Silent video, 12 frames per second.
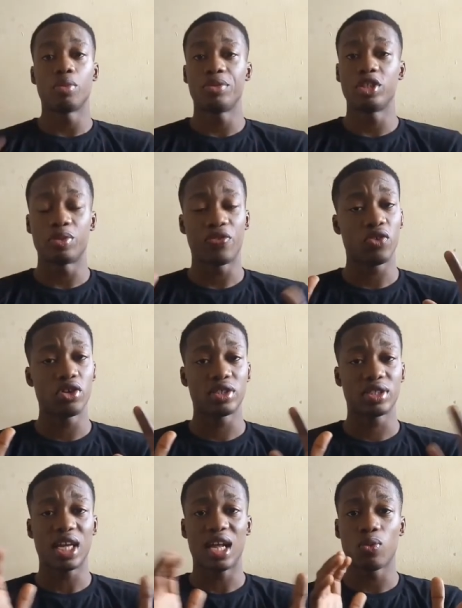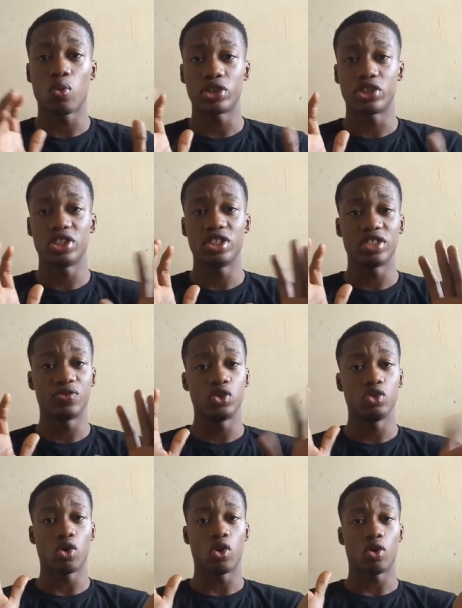please, before you start watching this
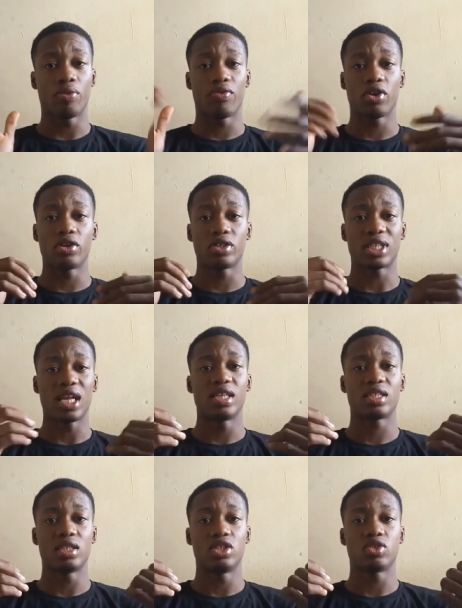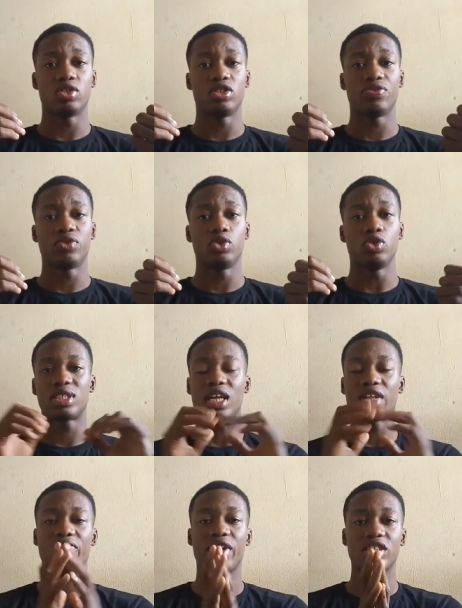video or before you start listening to this video, it's
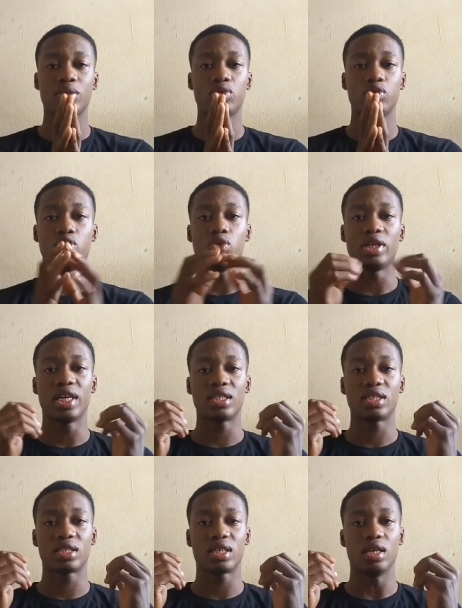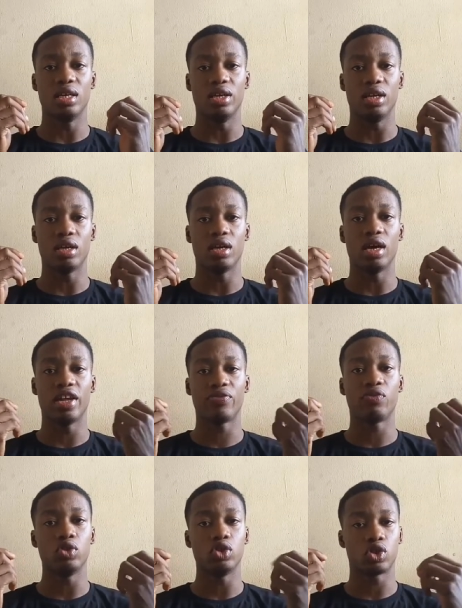advisable you get
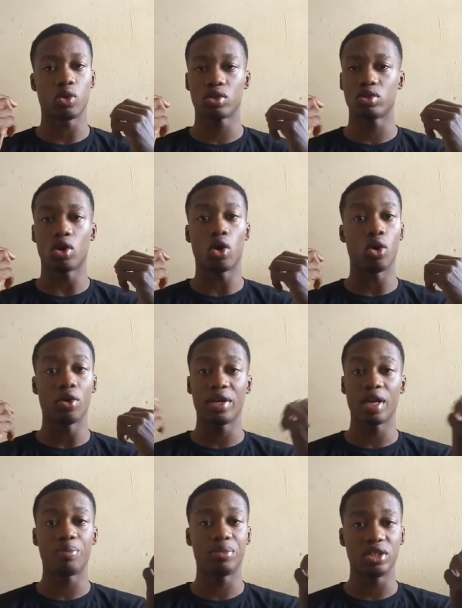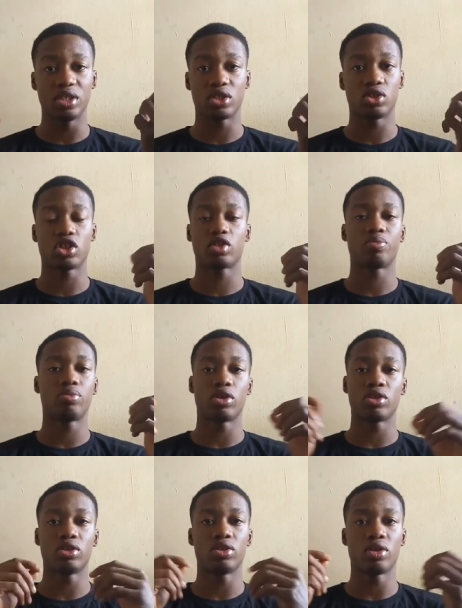headphones or earpiece. Just
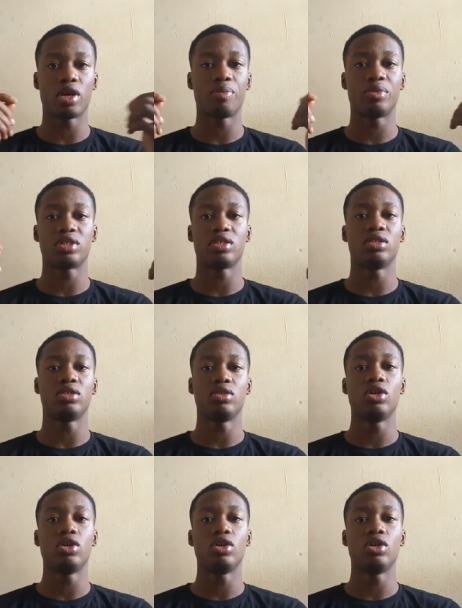plug your earpiece in